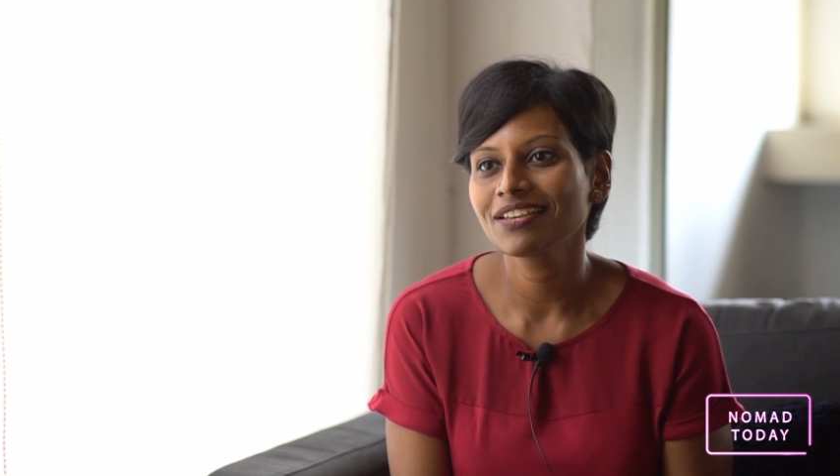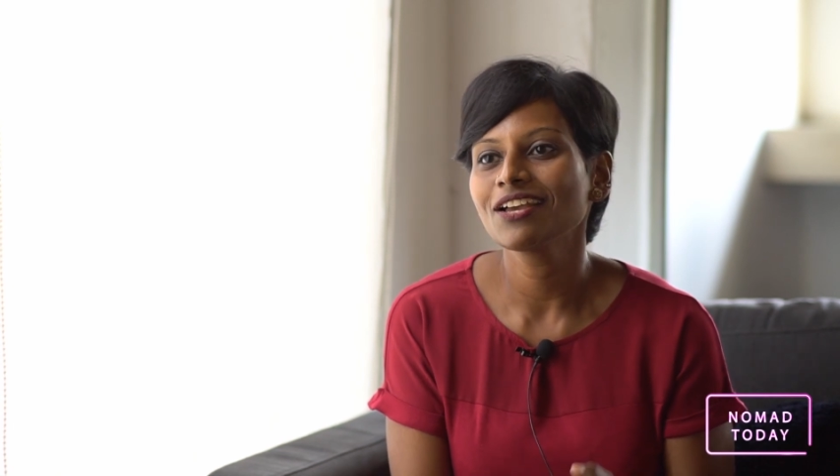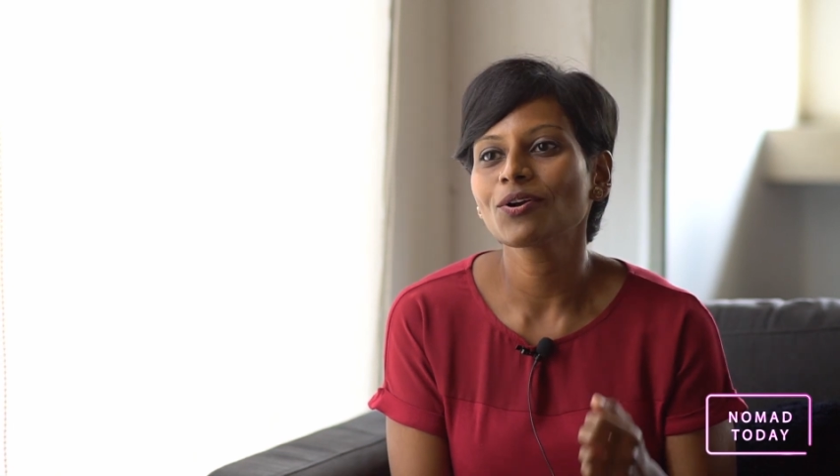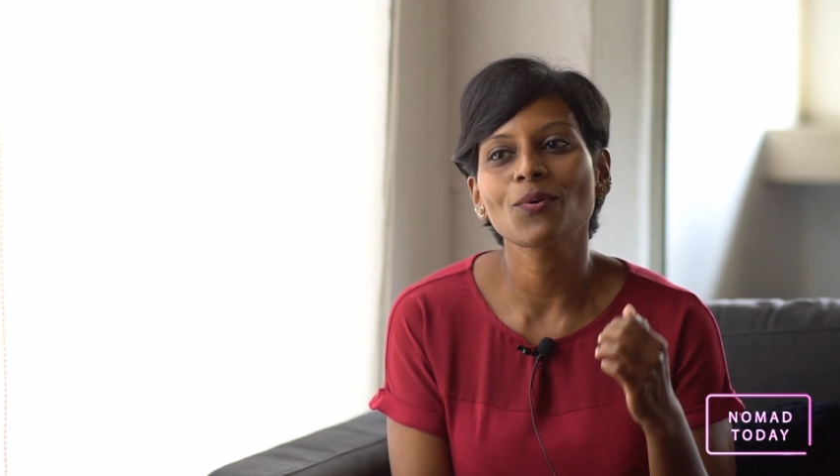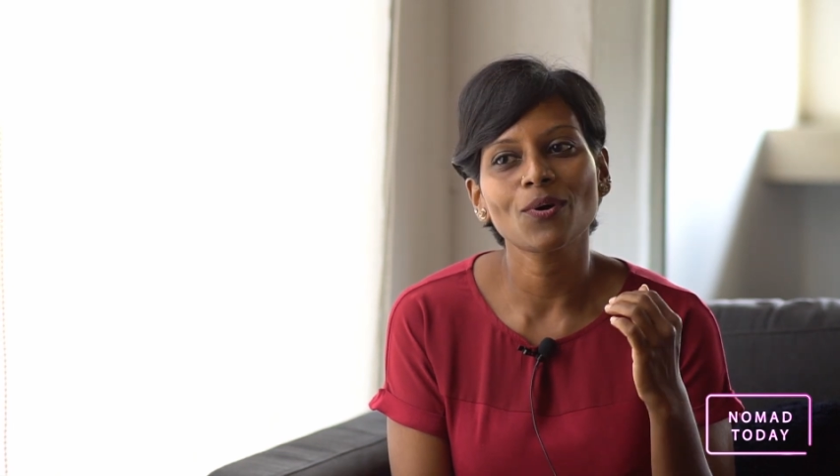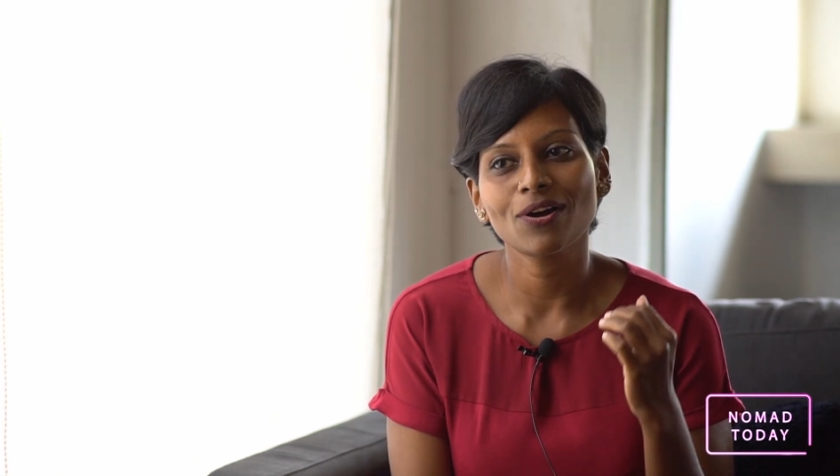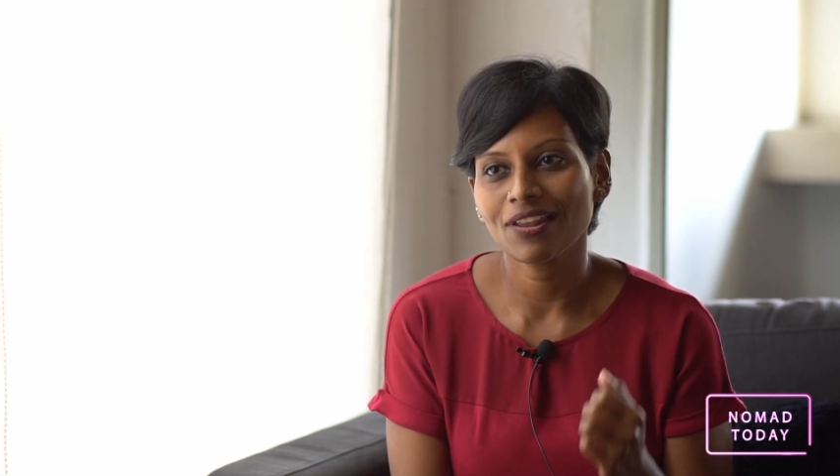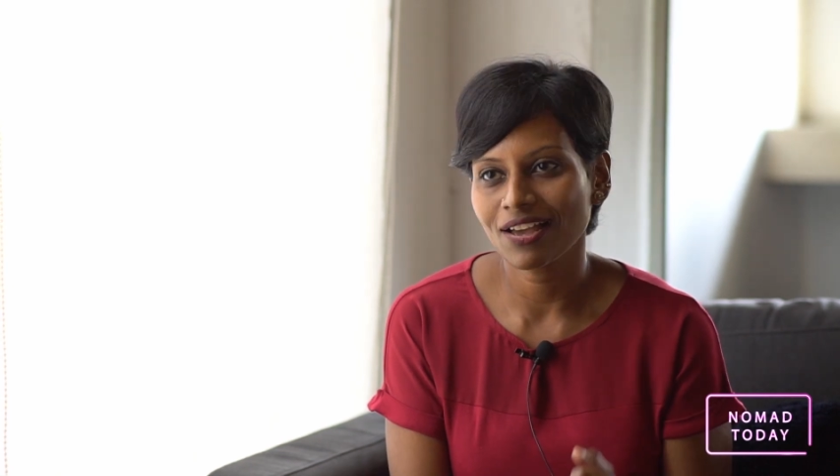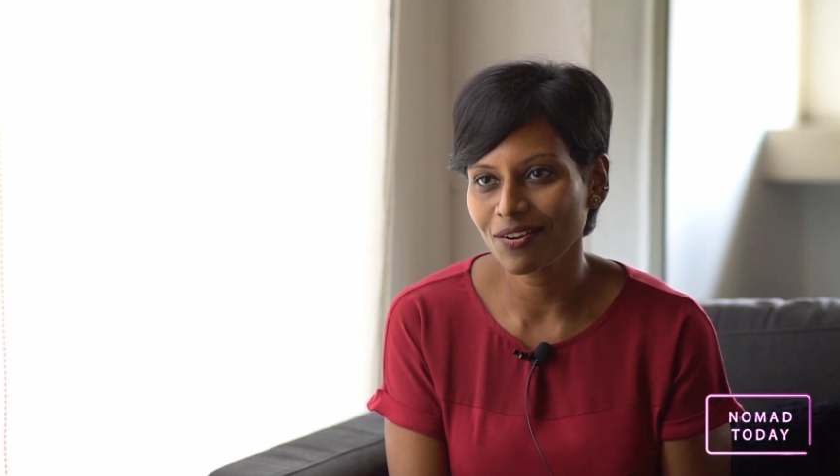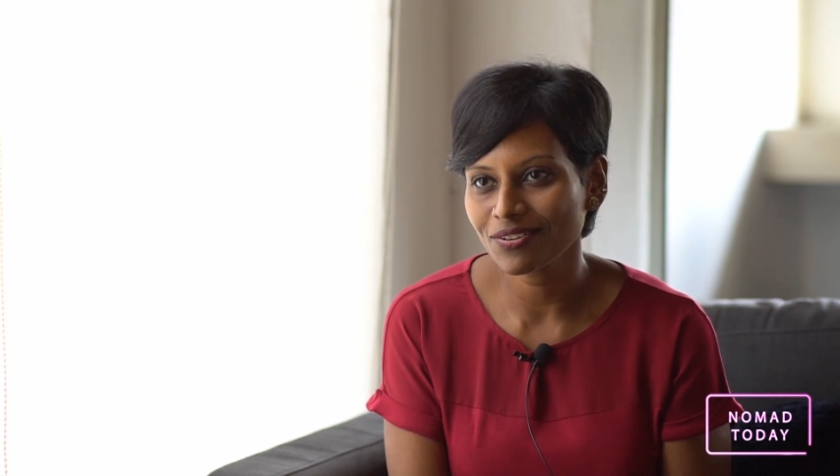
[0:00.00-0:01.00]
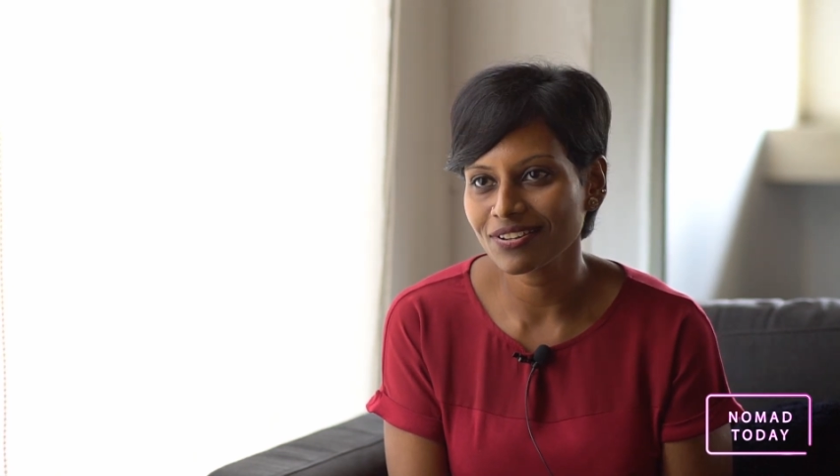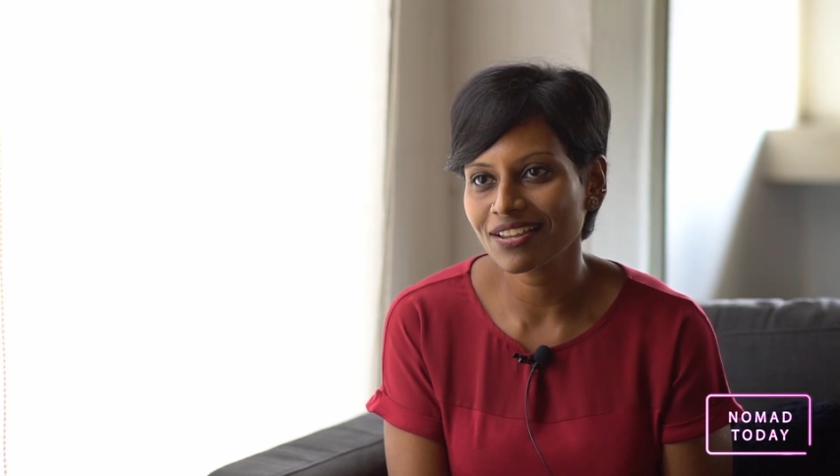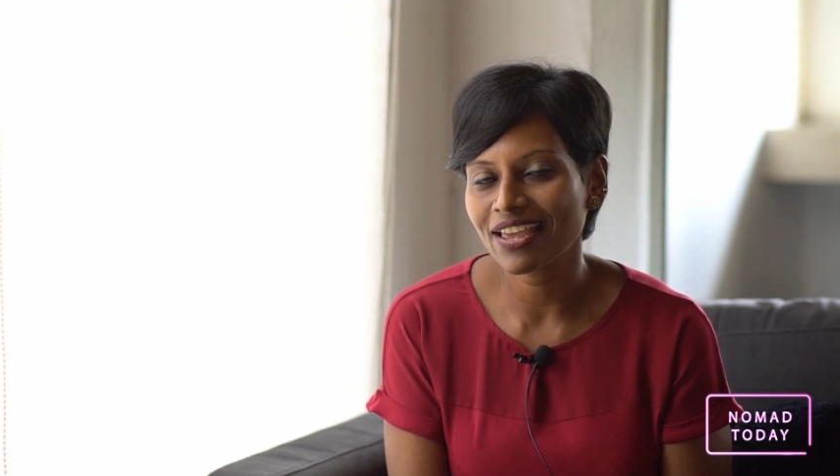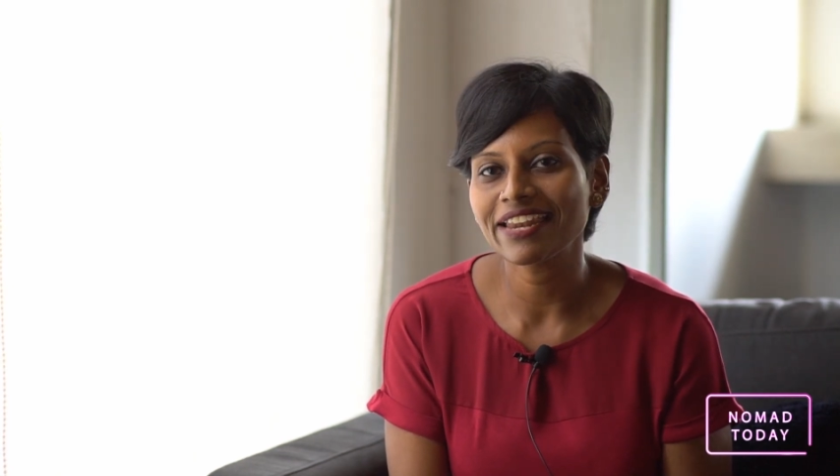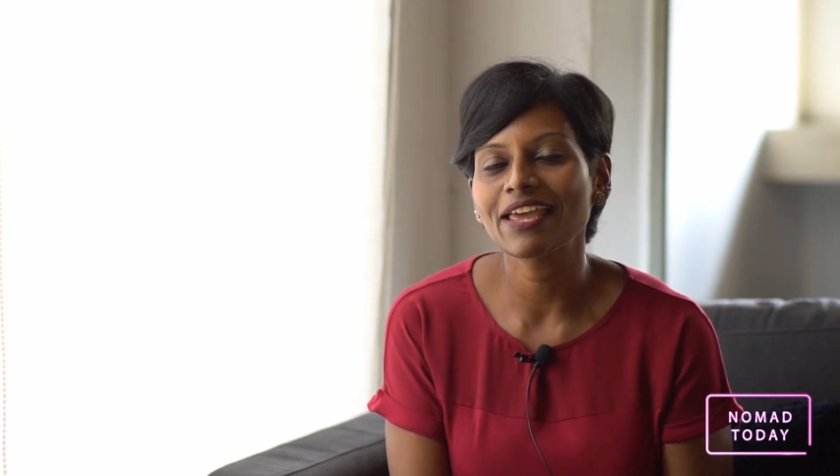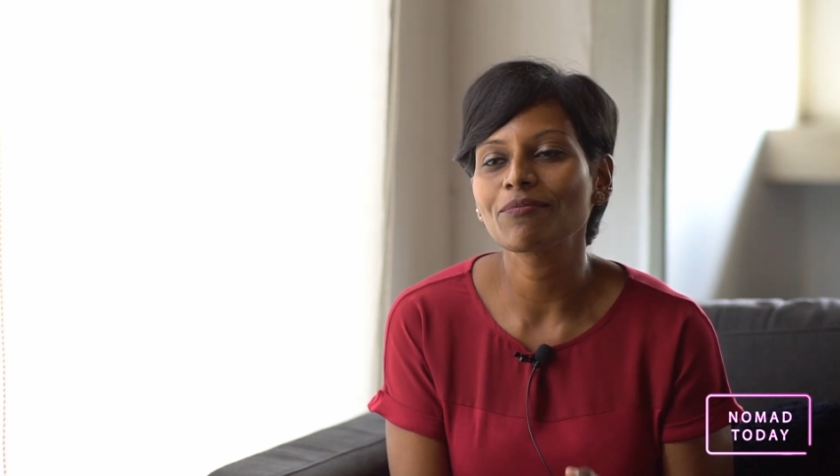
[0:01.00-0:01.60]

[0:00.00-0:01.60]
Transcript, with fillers: Go all out and there will